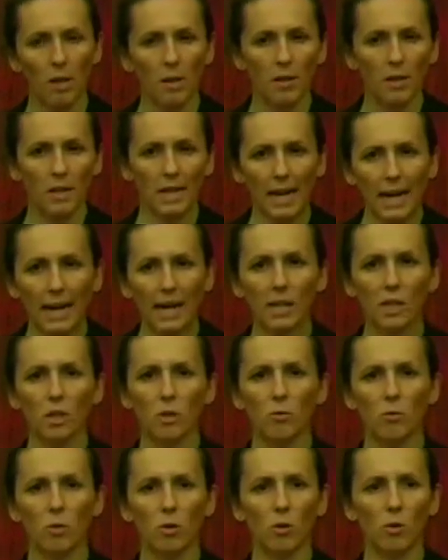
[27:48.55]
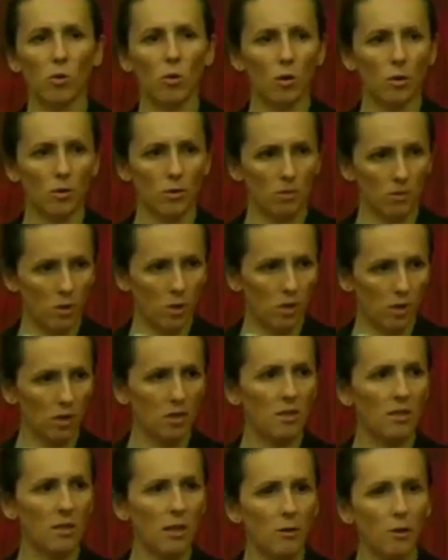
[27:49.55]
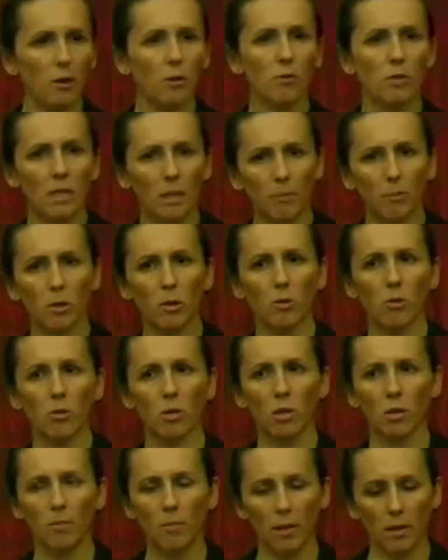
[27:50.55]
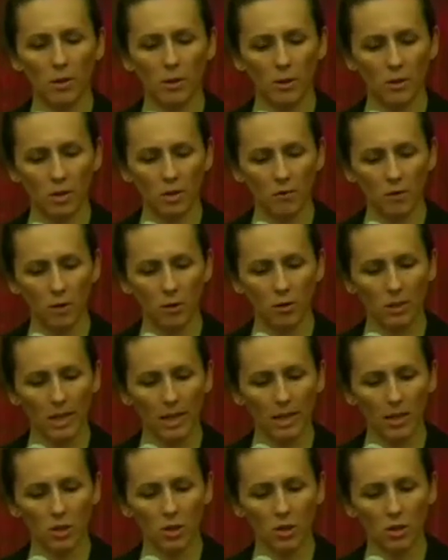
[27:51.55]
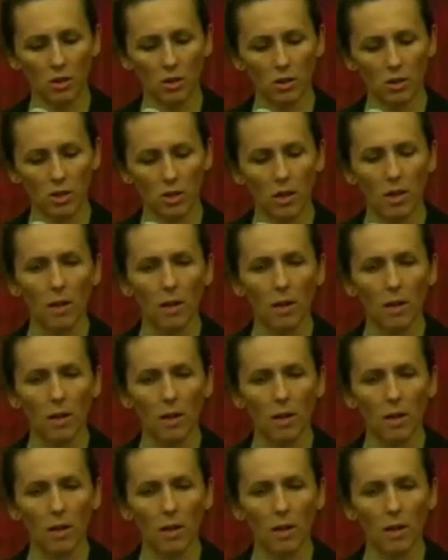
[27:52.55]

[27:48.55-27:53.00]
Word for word: the actual or just the stereotypical committers of those actions.